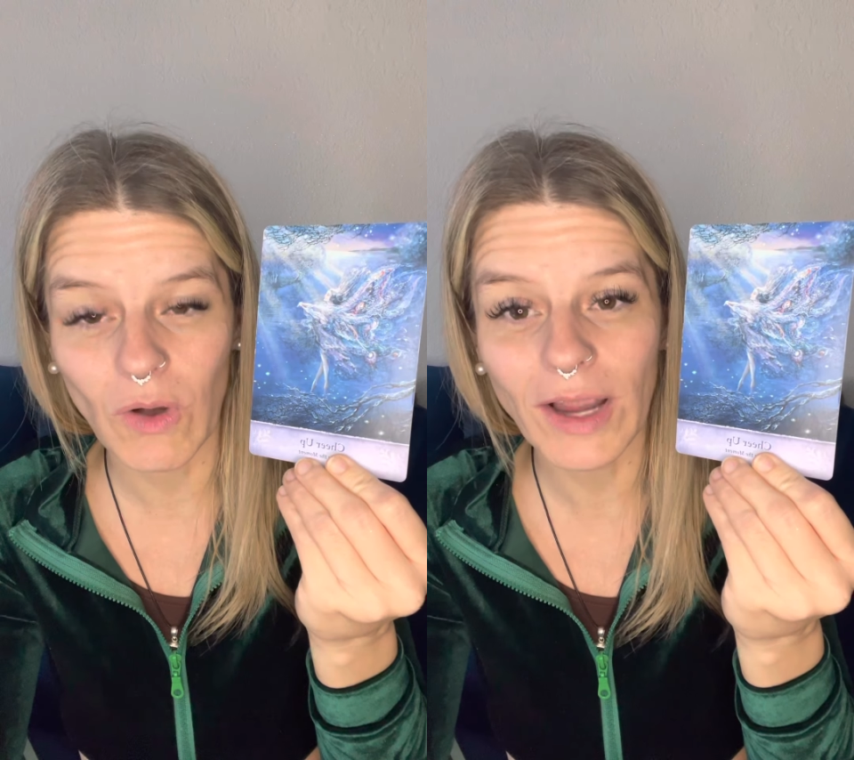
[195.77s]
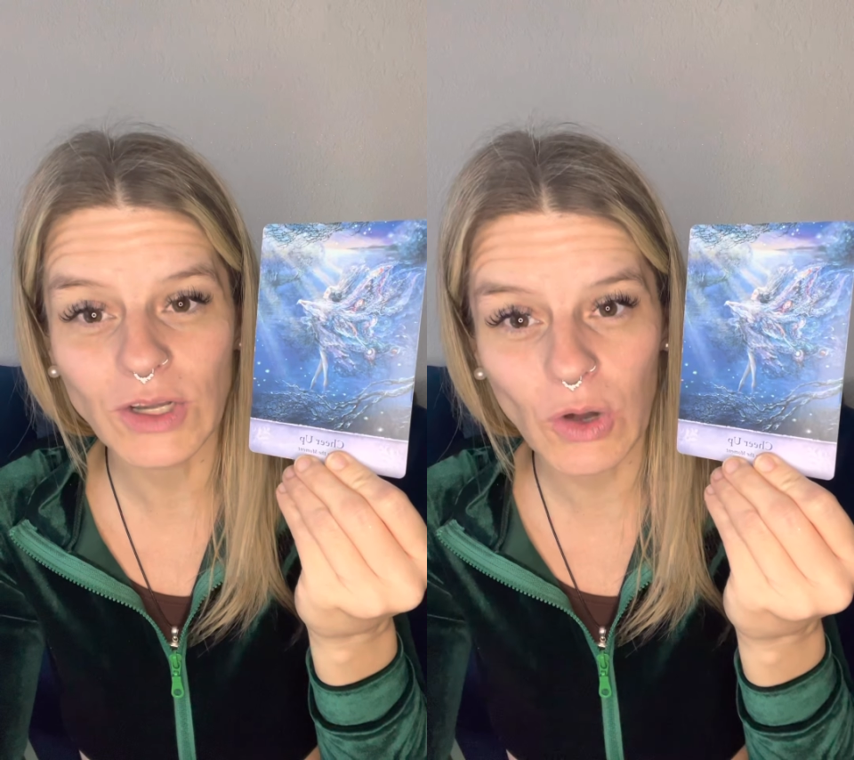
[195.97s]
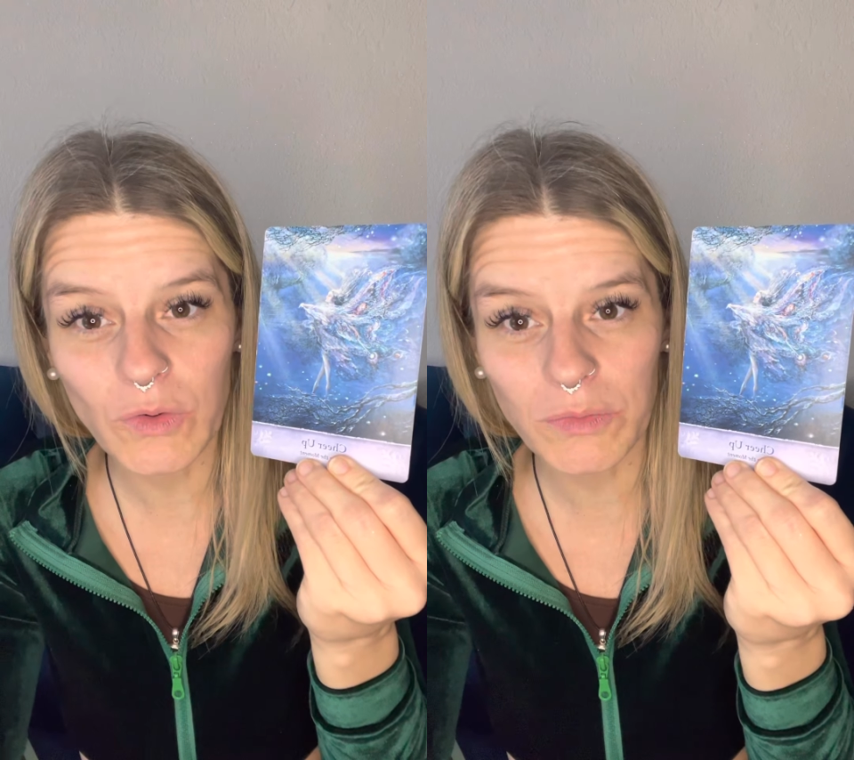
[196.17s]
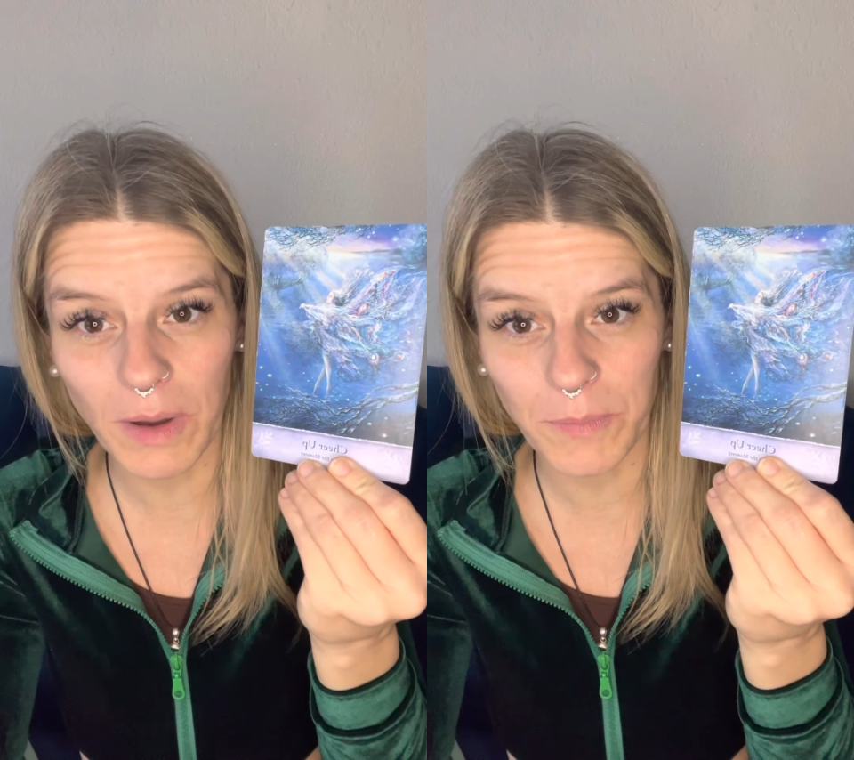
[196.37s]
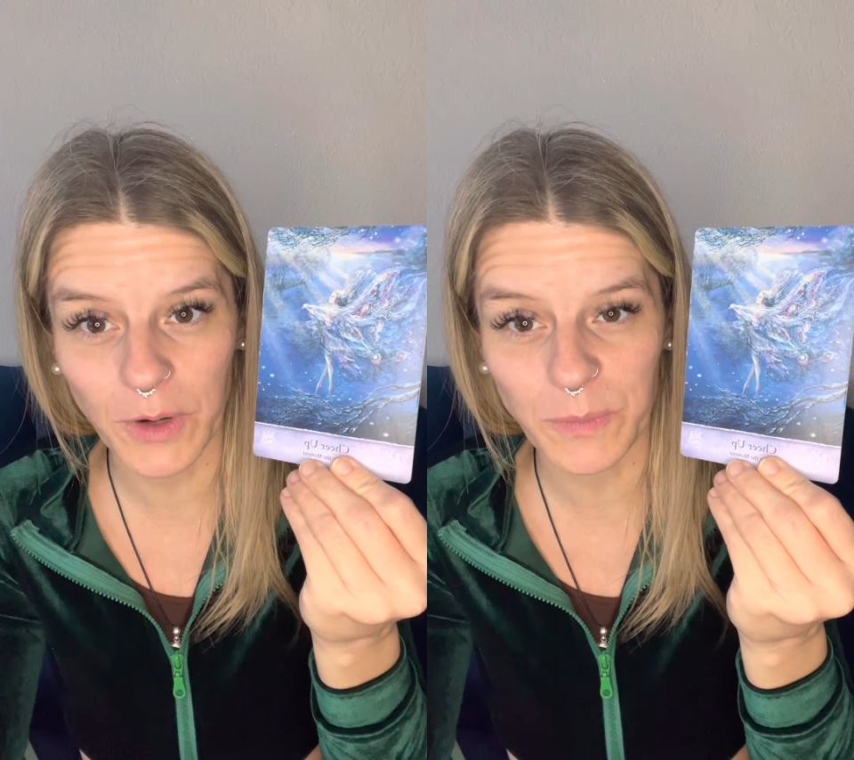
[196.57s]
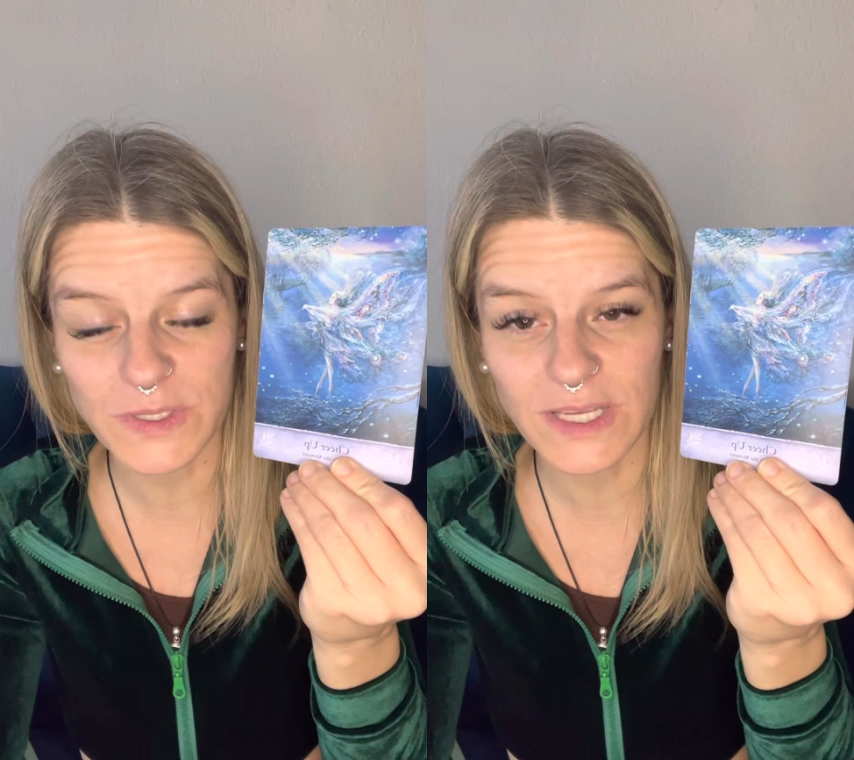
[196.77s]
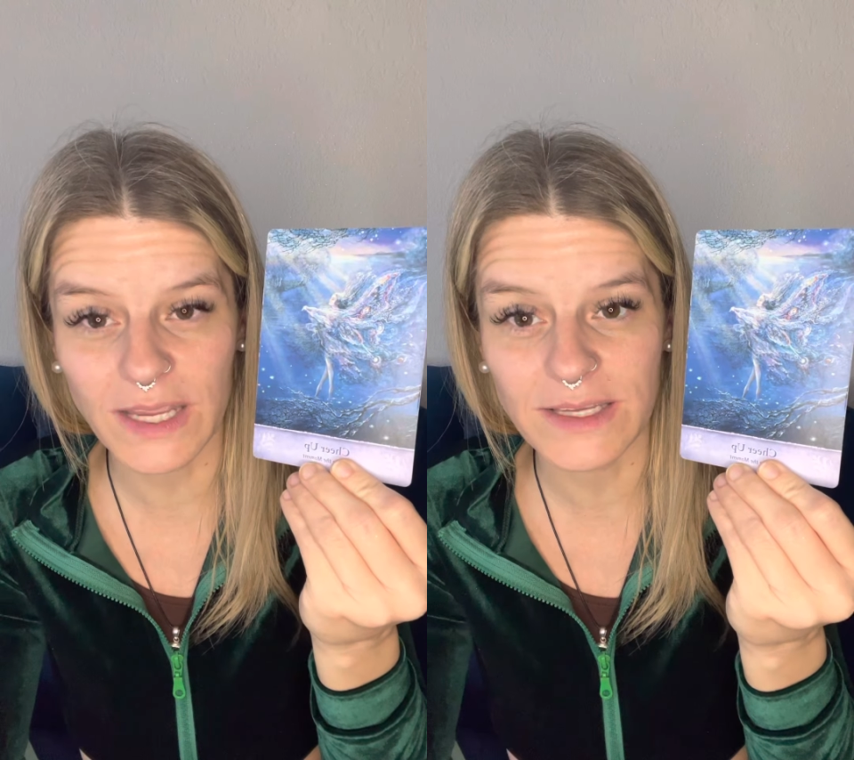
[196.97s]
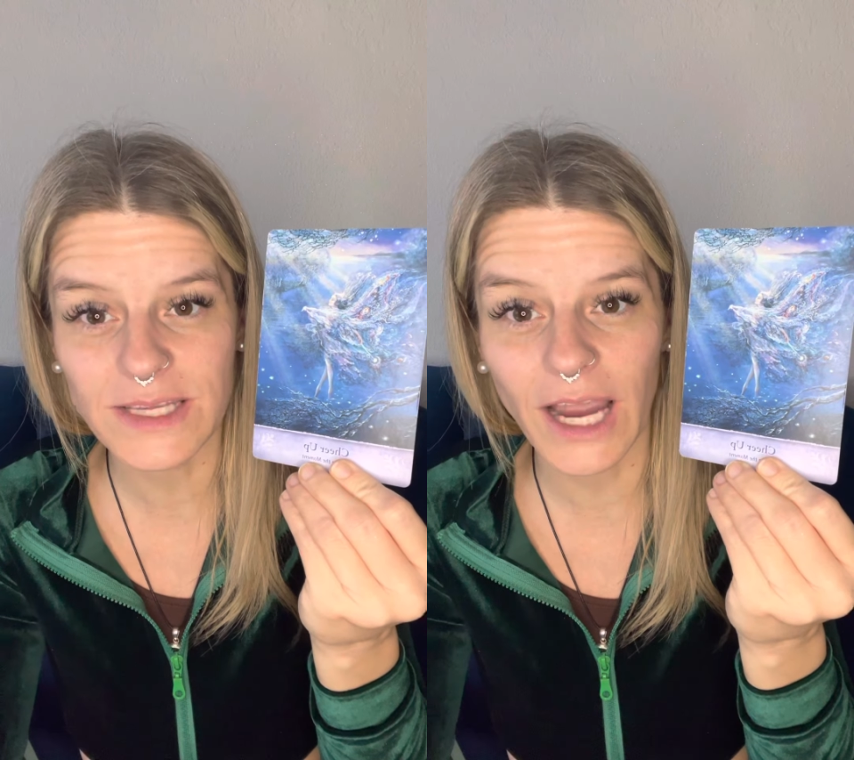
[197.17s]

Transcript: I know what my purpose is.